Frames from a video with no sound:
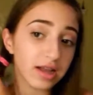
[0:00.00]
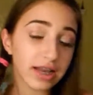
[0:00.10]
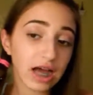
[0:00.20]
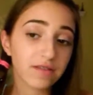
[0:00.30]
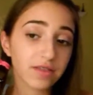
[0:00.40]

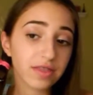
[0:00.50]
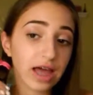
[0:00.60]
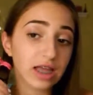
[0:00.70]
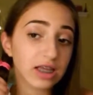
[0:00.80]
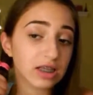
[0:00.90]
now that
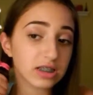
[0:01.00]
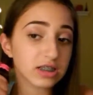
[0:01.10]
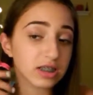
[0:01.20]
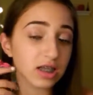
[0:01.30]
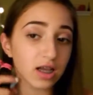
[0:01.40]
that
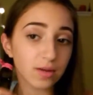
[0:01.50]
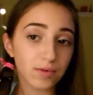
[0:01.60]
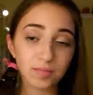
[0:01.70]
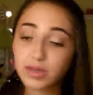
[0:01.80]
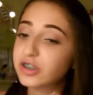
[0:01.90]
is
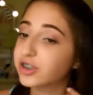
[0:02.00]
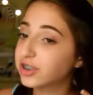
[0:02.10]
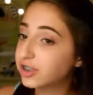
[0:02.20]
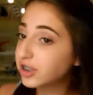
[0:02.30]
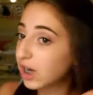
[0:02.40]
pretty much
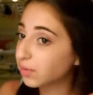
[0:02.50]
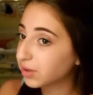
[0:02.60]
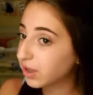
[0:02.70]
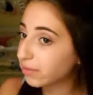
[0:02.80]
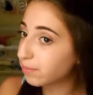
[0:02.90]
done
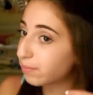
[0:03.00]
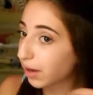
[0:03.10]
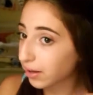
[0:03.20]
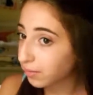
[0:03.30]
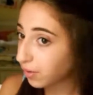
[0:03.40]
with this
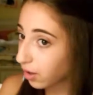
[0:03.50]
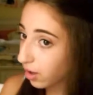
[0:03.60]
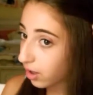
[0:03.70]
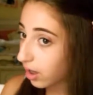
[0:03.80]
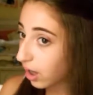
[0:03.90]
bottom
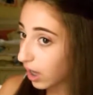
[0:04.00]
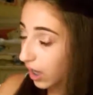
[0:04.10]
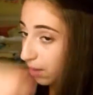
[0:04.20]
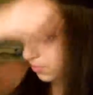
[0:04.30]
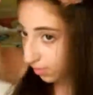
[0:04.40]
part,
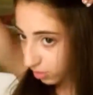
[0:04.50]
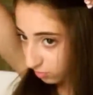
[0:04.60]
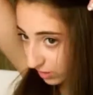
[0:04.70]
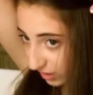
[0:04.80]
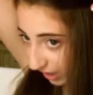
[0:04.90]
I'm going to
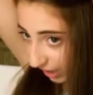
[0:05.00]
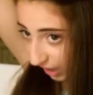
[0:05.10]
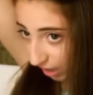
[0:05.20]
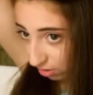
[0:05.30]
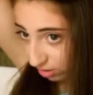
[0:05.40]
be taking
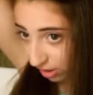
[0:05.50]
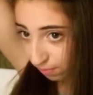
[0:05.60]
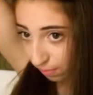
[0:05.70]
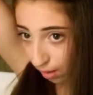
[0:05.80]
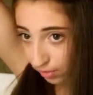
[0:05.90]
out
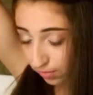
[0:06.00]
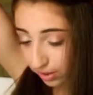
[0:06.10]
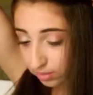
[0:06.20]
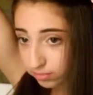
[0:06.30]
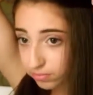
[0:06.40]
this bobby
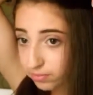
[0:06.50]
pin,